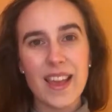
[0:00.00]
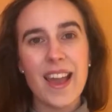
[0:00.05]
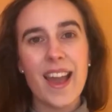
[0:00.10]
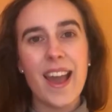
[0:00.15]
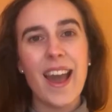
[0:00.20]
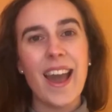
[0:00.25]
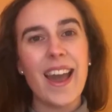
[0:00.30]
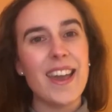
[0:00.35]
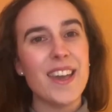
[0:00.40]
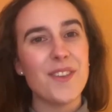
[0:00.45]

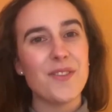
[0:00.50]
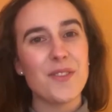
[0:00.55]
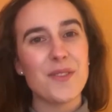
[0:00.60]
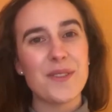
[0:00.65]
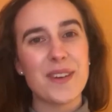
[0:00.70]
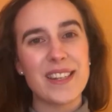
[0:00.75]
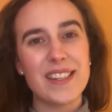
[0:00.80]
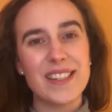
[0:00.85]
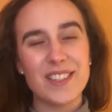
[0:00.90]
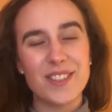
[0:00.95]
Hi
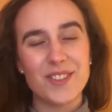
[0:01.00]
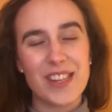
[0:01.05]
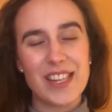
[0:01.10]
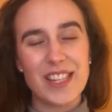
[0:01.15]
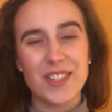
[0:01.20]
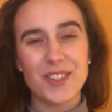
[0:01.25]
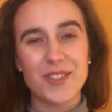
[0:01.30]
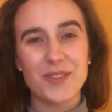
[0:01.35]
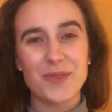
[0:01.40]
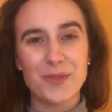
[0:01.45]
everyone, it's
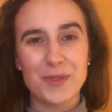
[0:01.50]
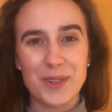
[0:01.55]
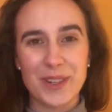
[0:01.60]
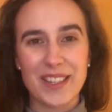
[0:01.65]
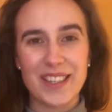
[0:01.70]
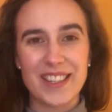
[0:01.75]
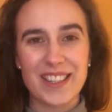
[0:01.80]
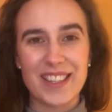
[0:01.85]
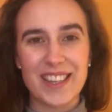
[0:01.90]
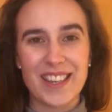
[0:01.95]
Rachael from
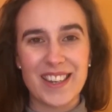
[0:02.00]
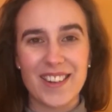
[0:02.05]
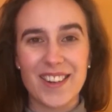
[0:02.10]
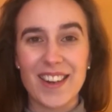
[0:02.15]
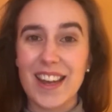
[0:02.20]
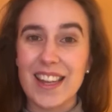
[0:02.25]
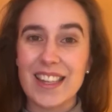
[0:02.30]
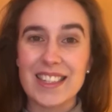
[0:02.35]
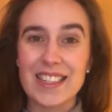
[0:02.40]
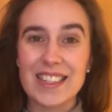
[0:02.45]
Twinkl
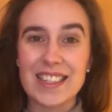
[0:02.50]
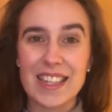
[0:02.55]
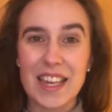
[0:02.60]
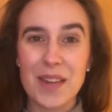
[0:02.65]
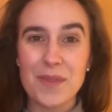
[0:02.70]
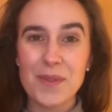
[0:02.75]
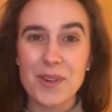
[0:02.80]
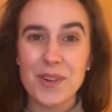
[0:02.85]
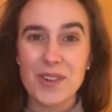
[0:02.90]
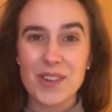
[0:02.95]
here, and
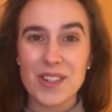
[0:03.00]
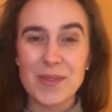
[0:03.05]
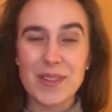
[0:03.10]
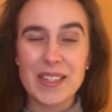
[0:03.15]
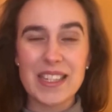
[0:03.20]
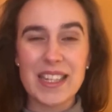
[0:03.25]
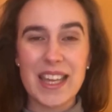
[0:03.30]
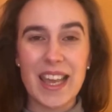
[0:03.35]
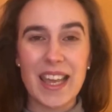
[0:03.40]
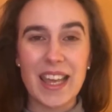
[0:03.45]
today we're going to
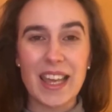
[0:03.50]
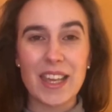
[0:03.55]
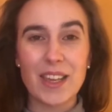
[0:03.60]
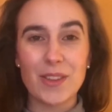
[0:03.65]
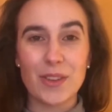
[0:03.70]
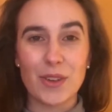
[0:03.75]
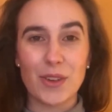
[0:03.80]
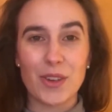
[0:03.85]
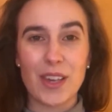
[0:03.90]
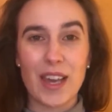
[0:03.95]
be taking a
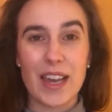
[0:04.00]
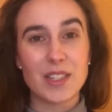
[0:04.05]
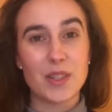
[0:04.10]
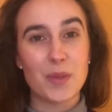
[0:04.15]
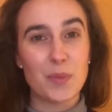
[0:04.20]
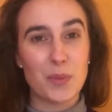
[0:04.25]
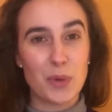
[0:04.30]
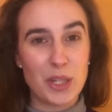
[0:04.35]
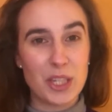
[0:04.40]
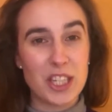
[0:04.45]
look at
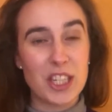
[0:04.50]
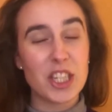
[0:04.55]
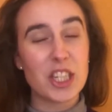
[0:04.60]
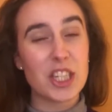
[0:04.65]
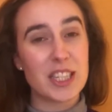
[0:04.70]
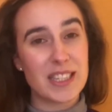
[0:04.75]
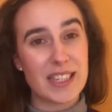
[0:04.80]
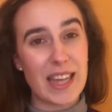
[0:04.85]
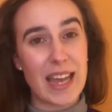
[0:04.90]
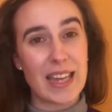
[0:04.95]
our British
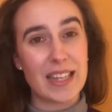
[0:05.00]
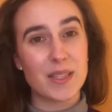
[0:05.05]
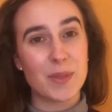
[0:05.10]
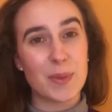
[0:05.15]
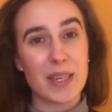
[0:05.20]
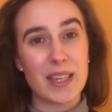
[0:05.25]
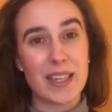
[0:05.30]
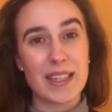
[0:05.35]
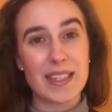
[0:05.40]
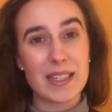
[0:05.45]
Science
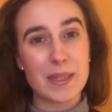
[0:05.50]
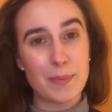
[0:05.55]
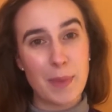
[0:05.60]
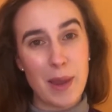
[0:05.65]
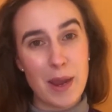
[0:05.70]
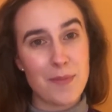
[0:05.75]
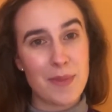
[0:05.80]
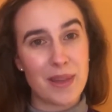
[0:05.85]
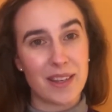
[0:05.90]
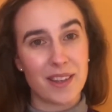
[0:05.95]
Week
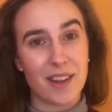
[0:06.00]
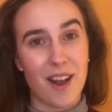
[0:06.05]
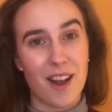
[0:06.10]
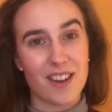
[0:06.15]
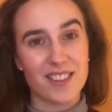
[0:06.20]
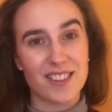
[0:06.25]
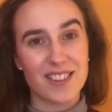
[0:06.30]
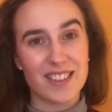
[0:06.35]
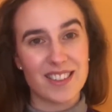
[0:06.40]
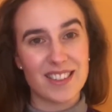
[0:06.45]
experiment
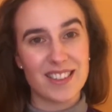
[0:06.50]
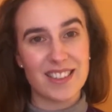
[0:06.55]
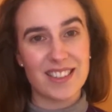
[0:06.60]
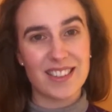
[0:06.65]
cards.